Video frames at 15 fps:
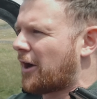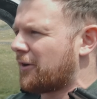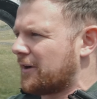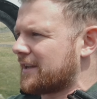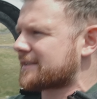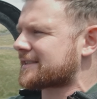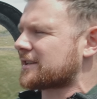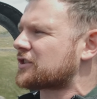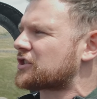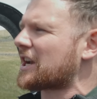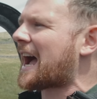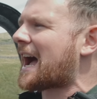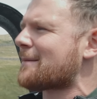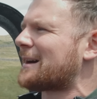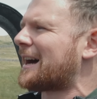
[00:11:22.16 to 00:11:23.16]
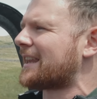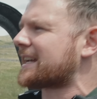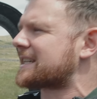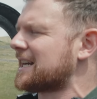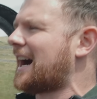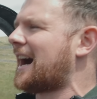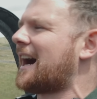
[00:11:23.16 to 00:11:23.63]
owners to chat about their
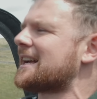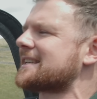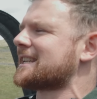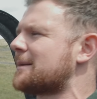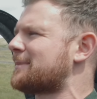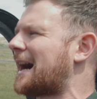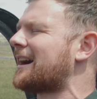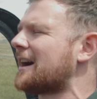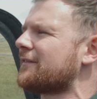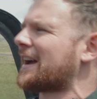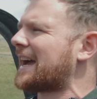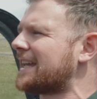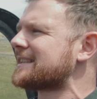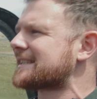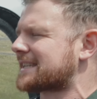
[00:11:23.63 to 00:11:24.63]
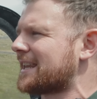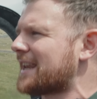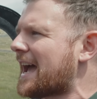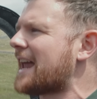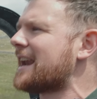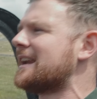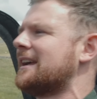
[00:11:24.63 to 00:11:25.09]
cars and about events, and
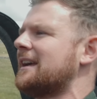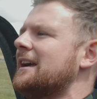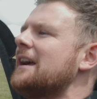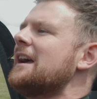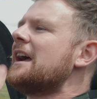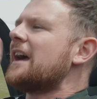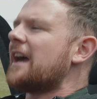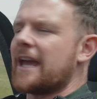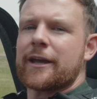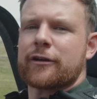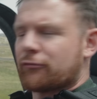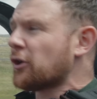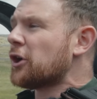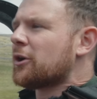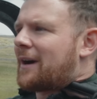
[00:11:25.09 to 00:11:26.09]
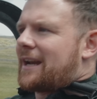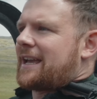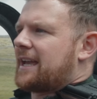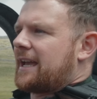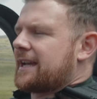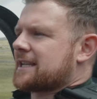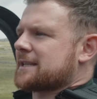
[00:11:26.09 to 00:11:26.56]
then it grew and
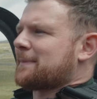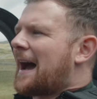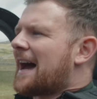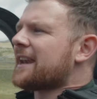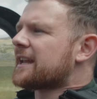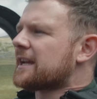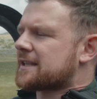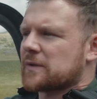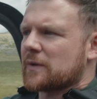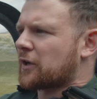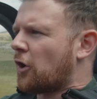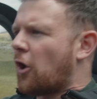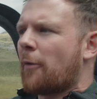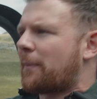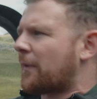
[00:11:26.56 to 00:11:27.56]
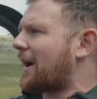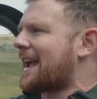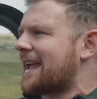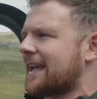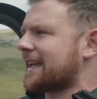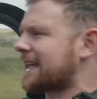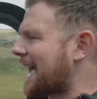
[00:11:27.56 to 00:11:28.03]
it expanded to
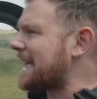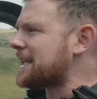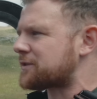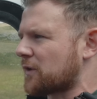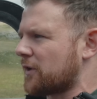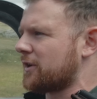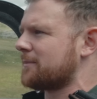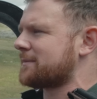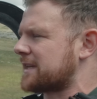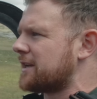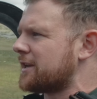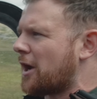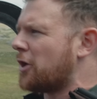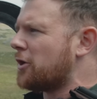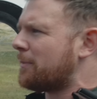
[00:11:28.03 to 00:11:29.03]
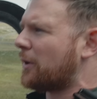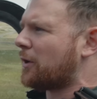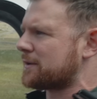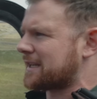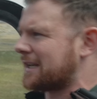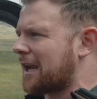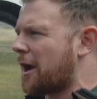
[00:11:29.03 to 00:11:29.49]
incorporate Caterhams and
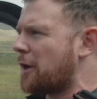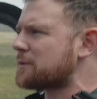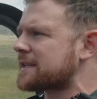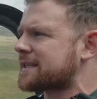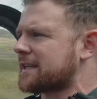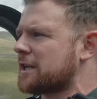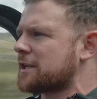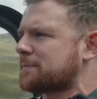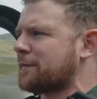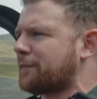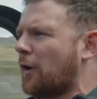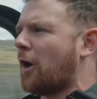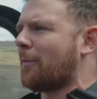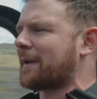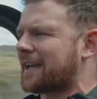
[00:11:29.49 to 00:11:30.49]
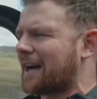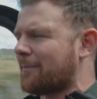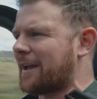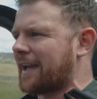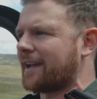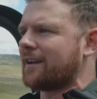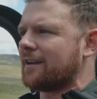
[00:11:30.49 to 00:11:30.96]
Nobles and Lotuses before
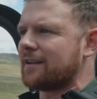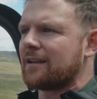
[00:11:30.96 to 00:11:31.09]
becoming